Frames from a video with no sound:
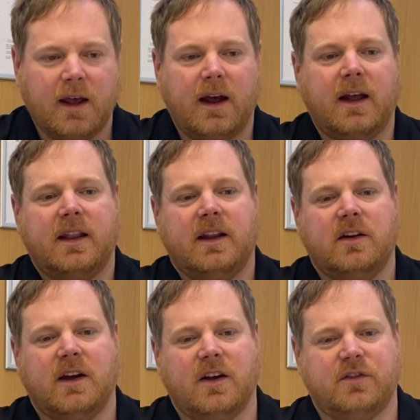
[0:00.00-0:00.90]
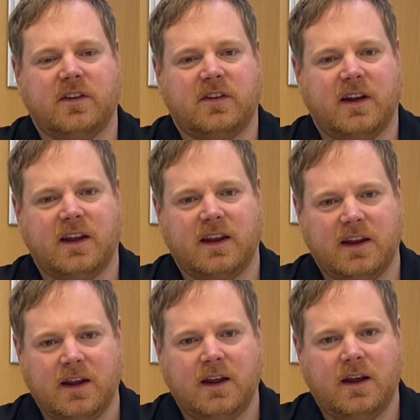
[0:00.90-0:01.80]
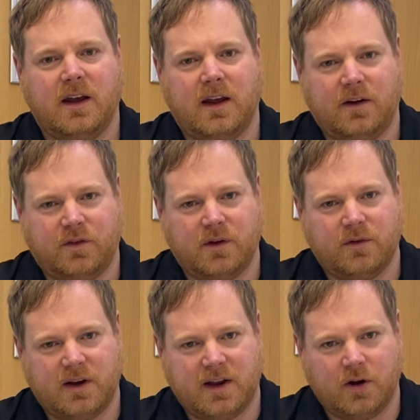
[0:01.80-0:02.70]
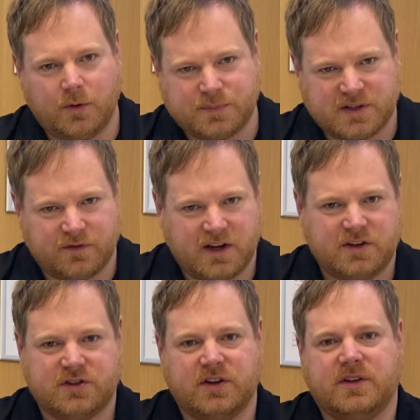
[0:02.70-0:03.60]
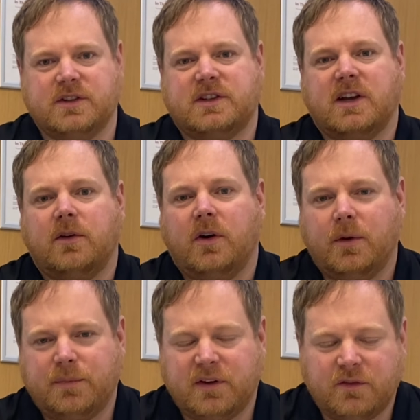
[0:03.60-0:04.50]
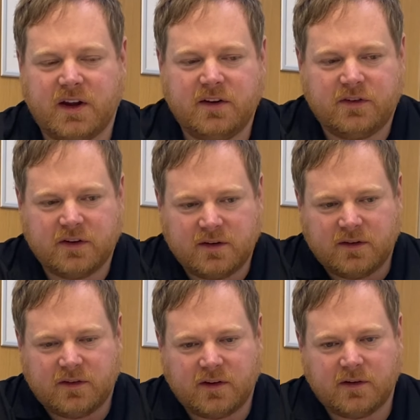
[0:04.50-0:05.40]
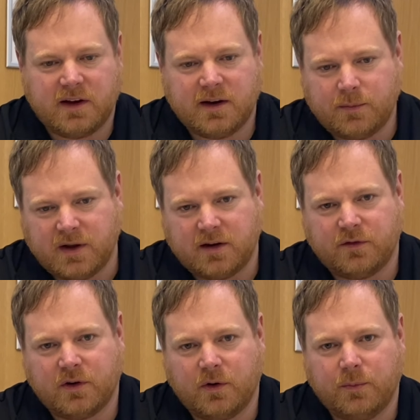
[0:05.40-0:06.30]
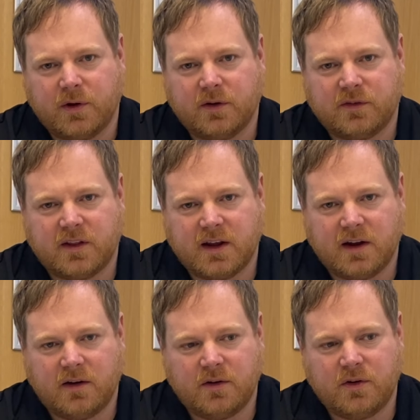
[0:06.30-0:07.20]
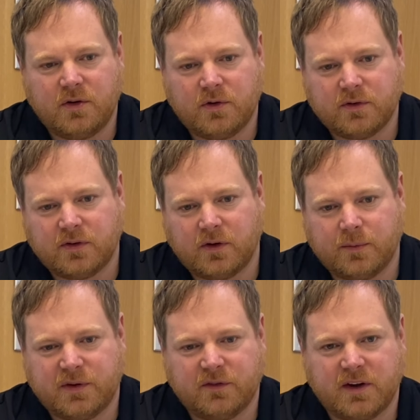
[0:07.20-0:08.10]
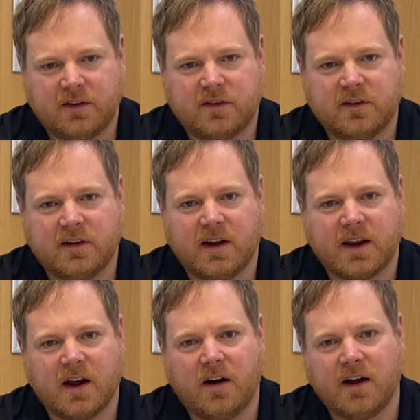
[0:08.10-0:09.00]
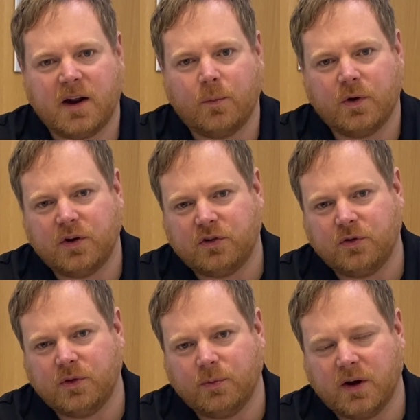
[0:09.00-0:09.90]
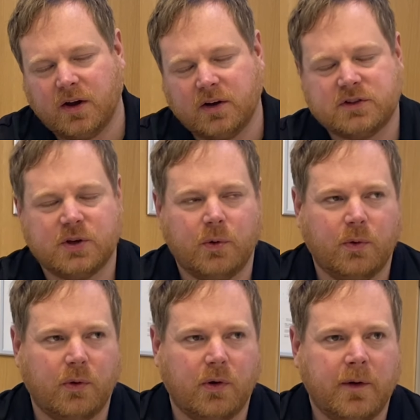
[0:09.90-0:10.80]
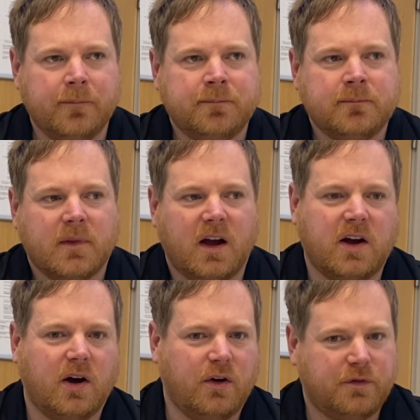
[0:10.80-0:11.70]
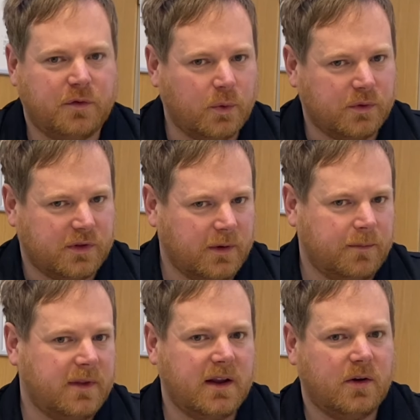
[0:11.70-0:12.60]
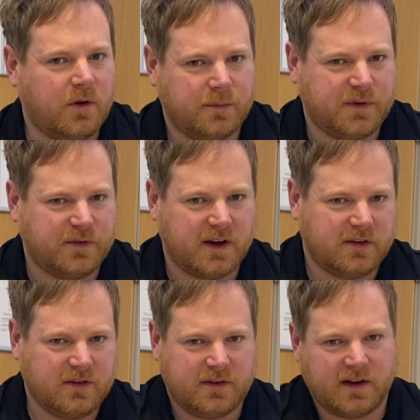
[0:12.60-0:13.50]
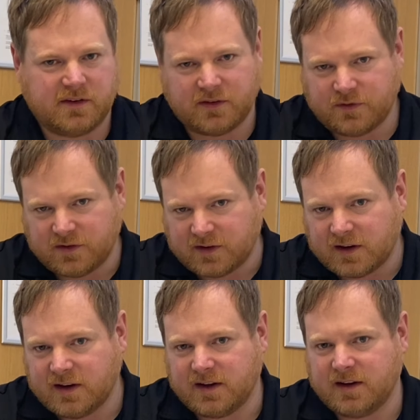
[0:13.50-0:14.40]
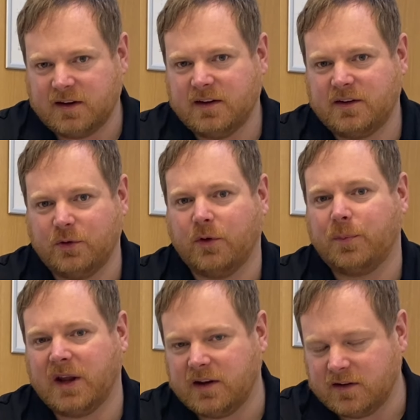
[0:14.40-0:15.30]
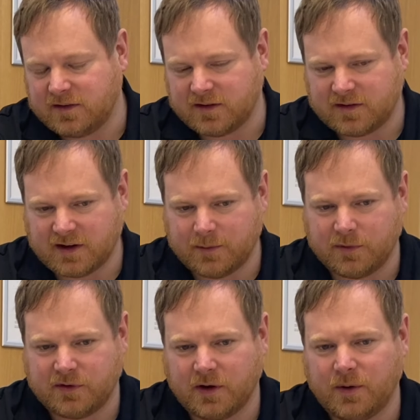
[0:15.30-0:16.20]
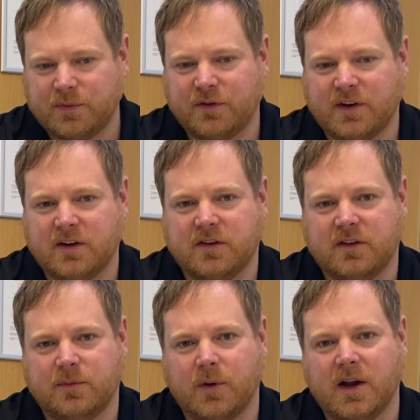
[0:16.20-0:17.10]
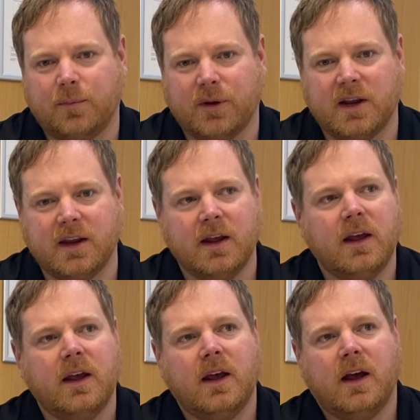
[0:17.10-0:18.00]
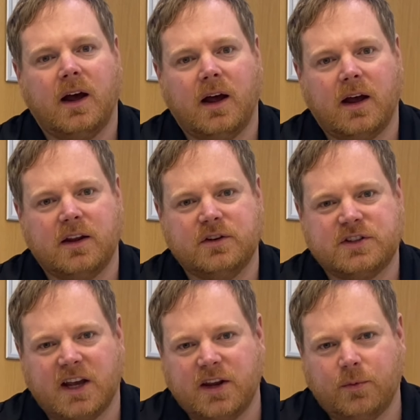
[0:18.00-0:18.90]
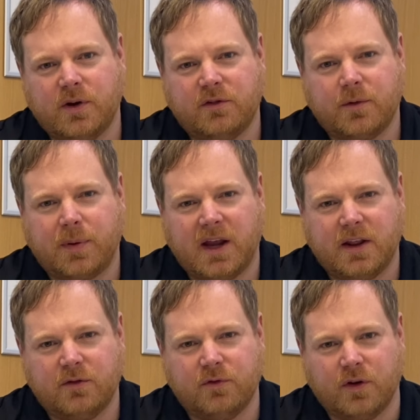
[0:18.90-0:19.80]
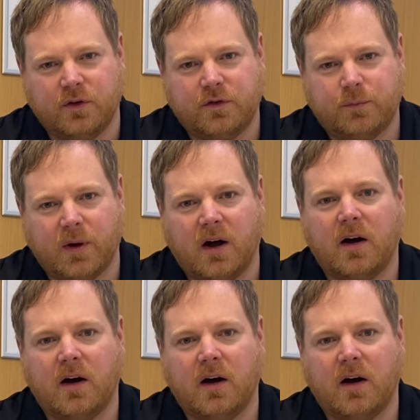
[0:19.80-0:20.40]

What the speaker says: And then you have to say if there are any observations. So observations are a little bit difficult because they are not observations like I don't want to do the works or I can't afford them. They're not observations, they're just physically your opinions and statements. Observations might be you say you want to repair the roof, but